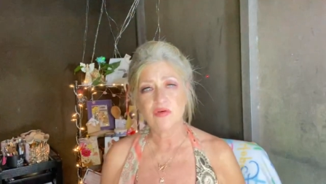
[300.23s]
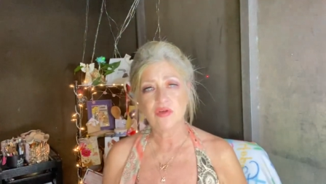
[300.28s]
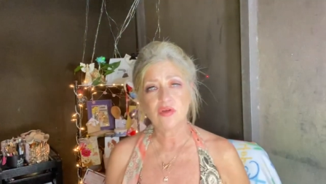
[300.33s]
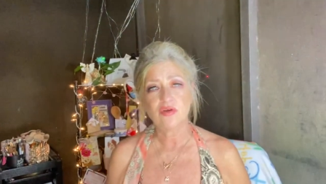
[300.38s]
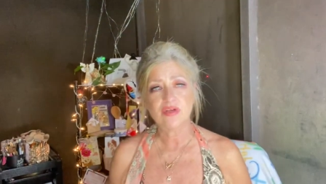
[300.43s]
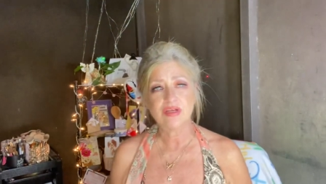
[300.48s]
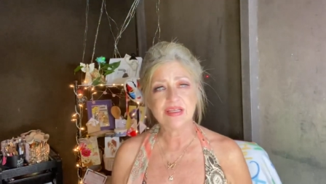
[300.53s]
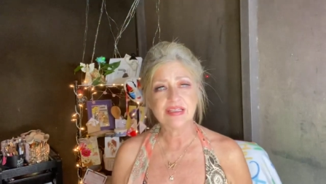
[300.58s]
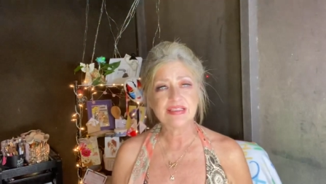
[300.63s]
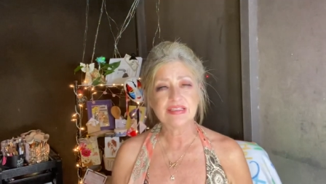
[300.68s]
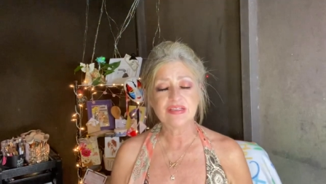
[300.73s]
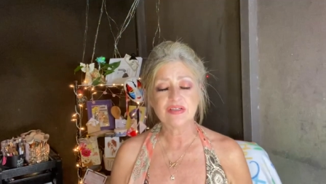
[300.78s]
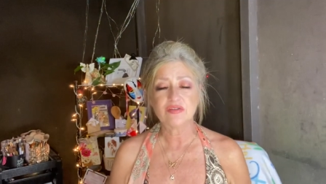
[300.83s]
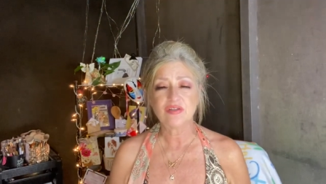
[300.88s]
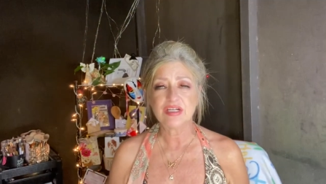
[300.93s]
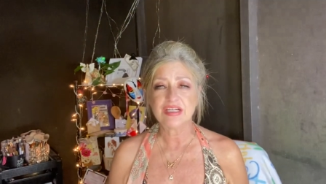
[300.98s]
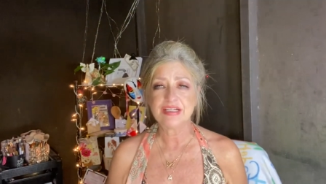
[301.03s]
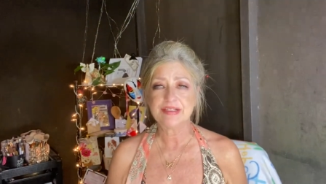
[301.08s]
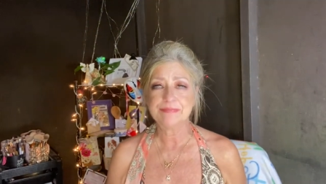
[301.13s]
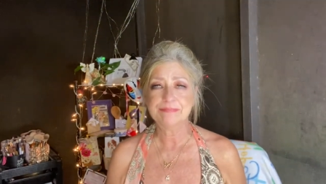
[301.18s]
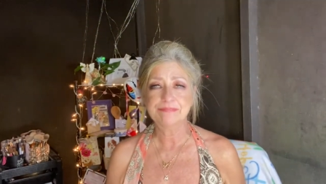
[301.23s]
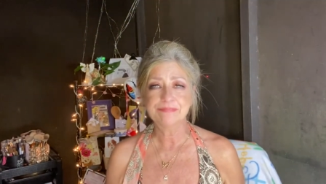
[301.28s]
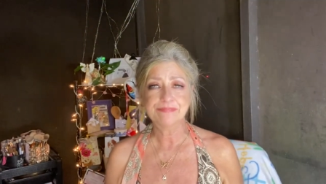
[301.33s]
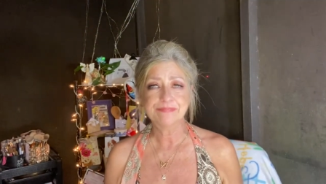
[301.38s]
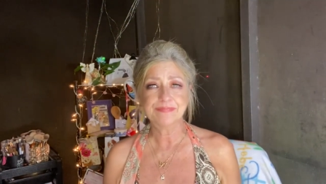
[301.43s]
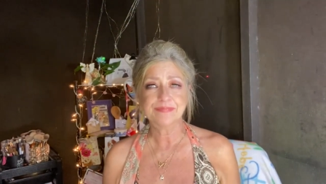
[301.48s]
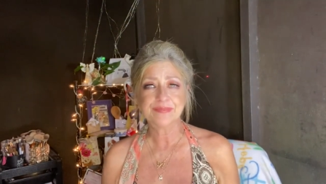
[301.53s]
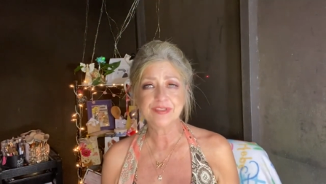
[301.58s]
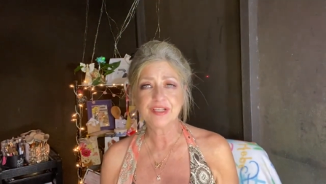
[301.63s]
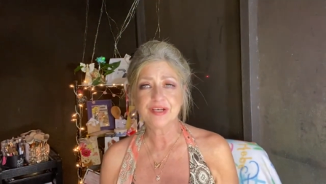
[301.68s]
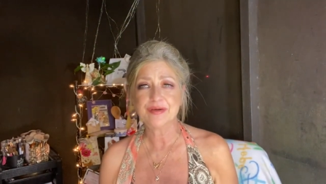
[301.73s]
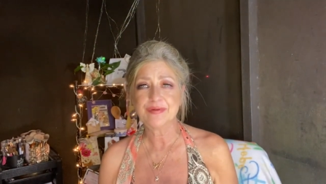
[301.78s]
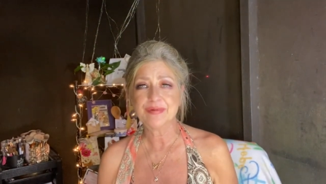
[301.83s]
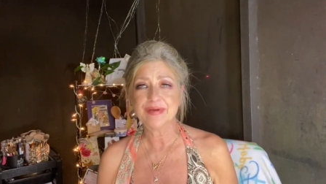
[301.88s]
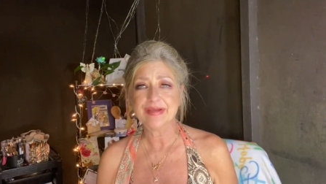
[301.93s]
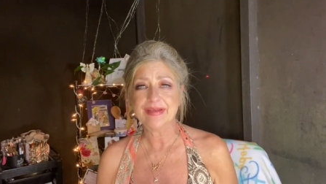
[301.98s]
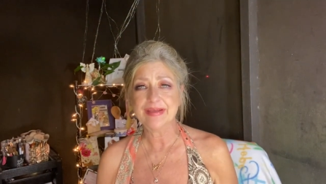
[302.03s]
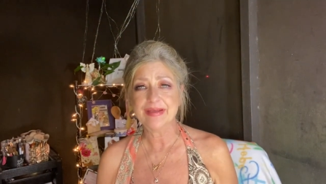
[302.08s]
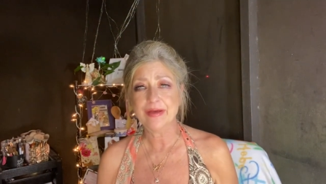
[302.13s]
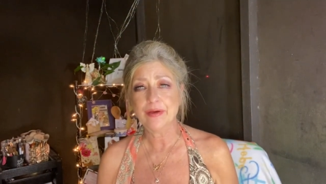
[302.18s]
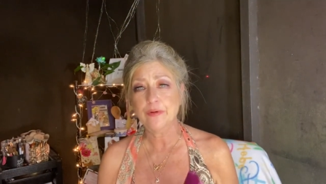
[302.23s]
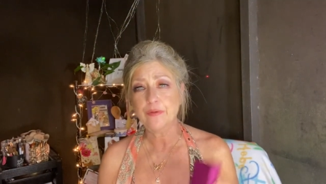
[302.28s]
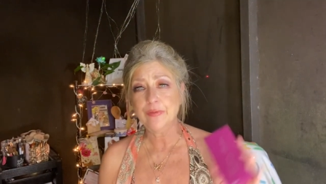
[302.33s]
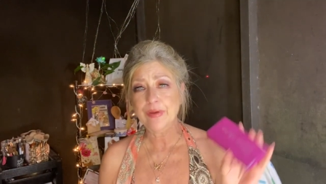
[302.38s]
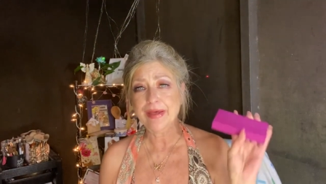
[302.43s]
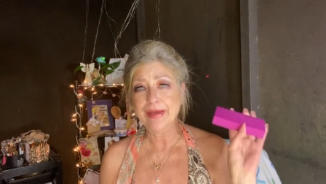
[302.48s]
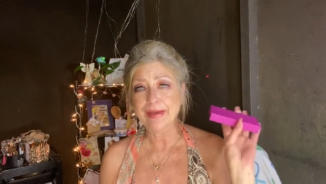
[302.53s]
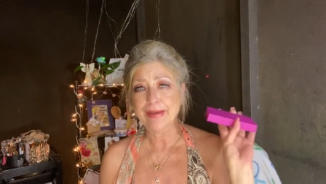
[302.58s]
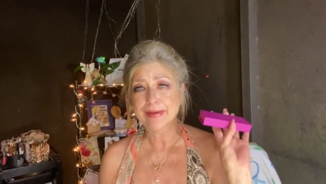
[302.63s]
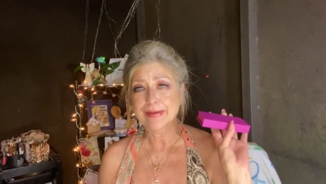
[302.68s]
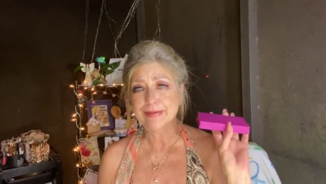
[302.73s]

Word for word: it on Instagram. So I went, okay.